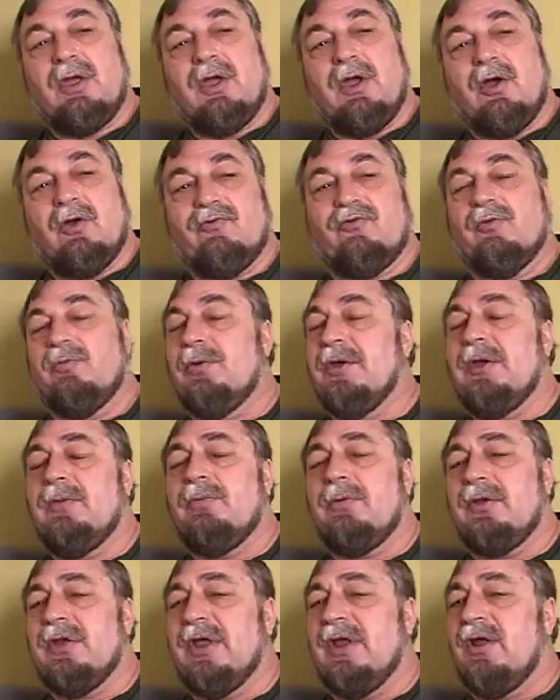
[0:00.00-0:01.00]
of the
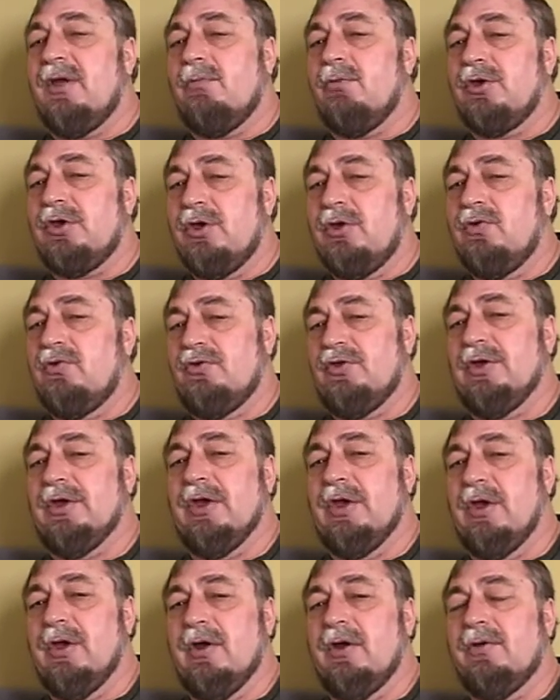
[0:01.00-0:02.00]
people that I'm accusing
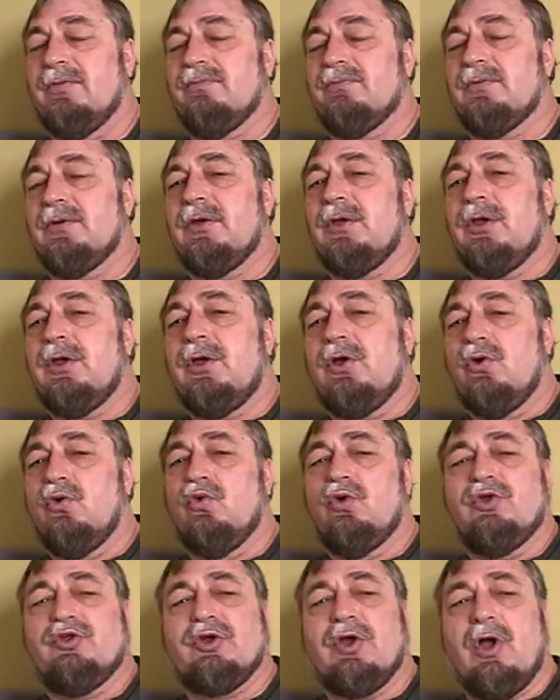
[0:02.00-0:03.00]
here,
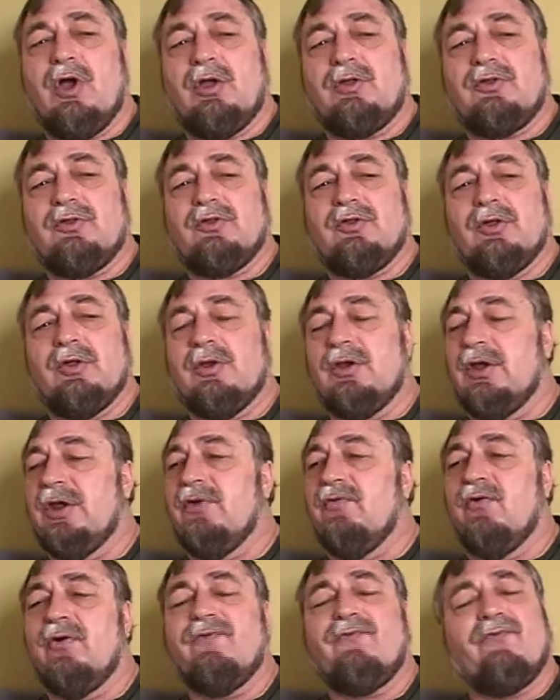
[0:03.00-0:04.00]
who is constantly
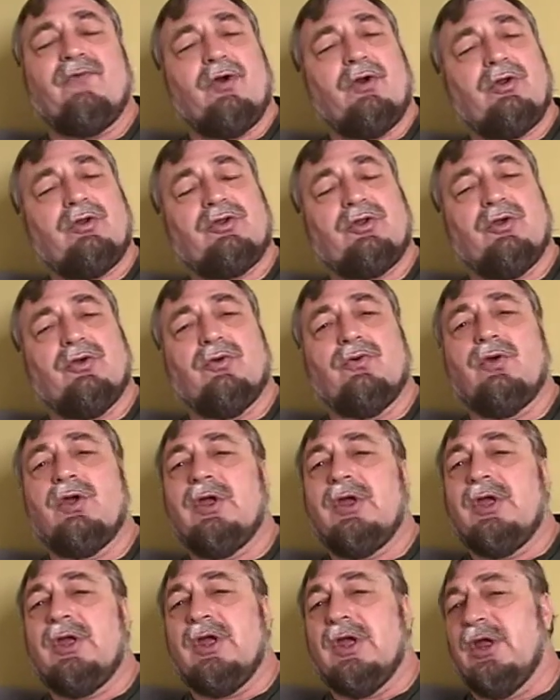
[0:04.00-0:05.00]
referred to
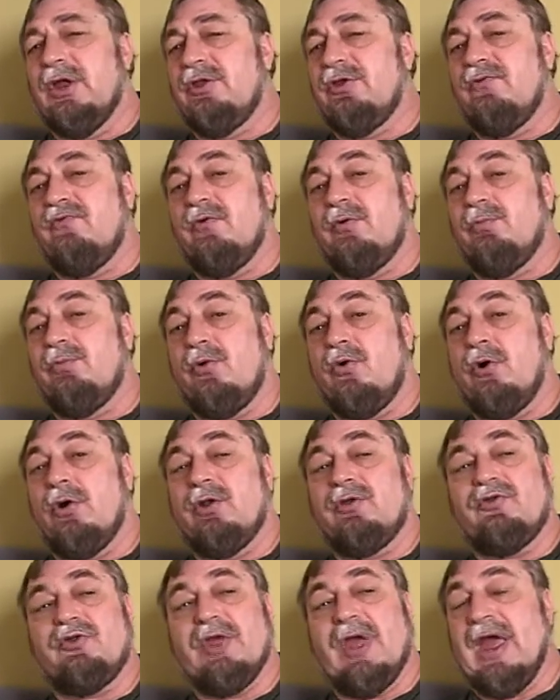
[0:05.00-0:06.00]
in the
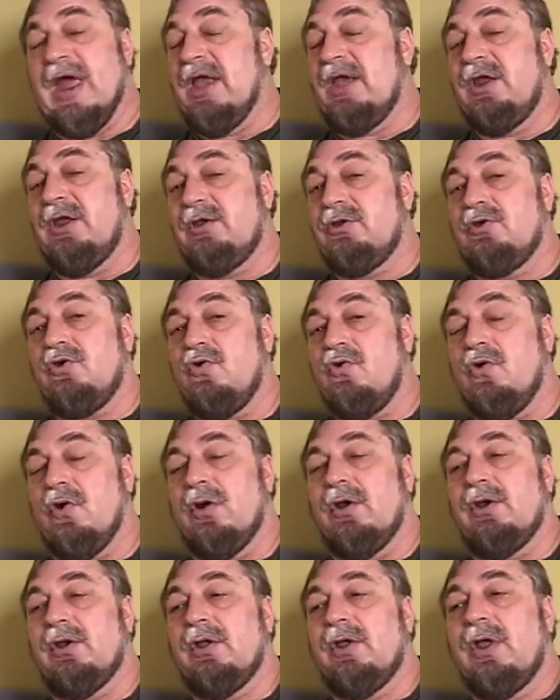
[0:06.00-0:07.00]
reports and in
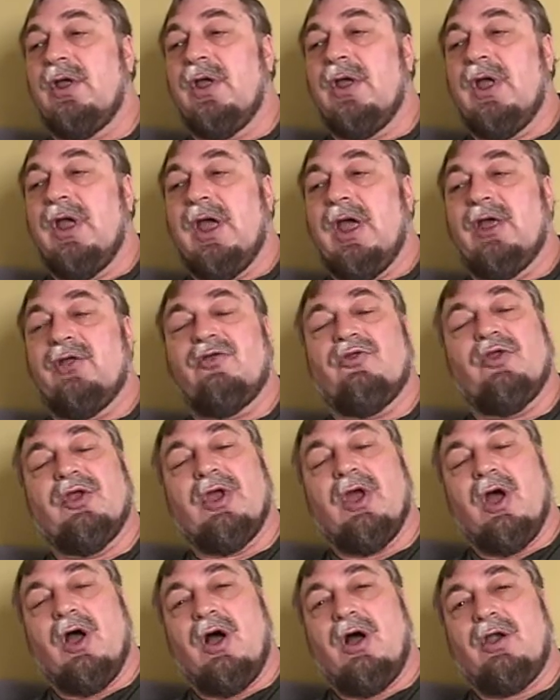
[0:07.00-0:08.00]
court as
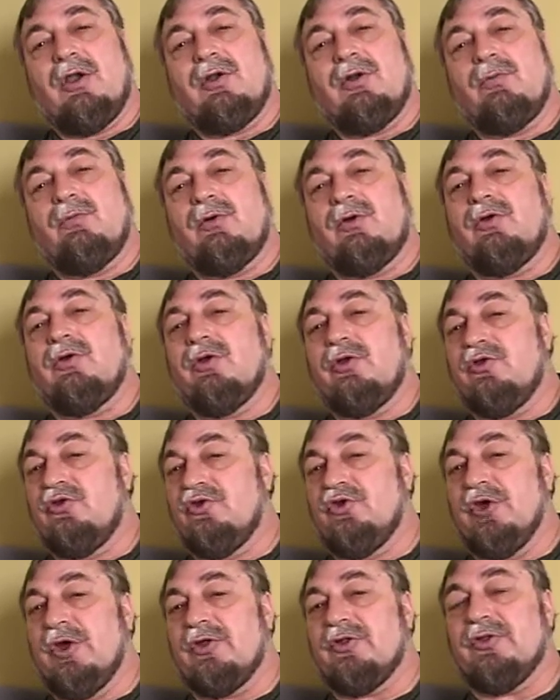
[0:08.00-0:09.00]
the Honorable
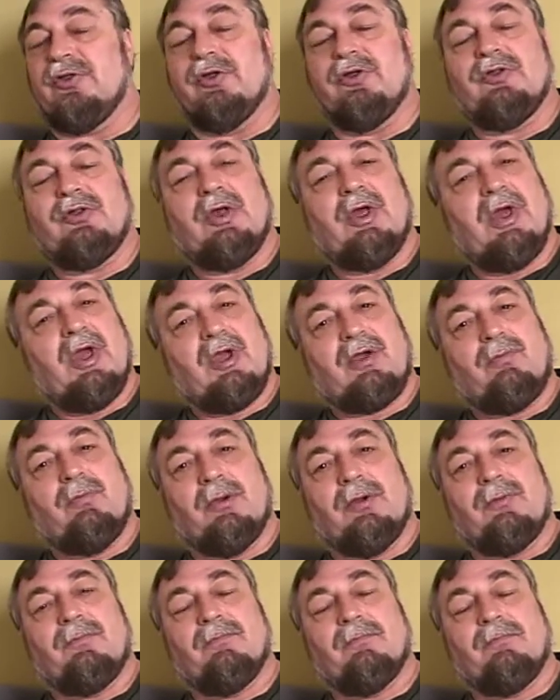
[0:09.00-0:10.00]
Justice Hickman,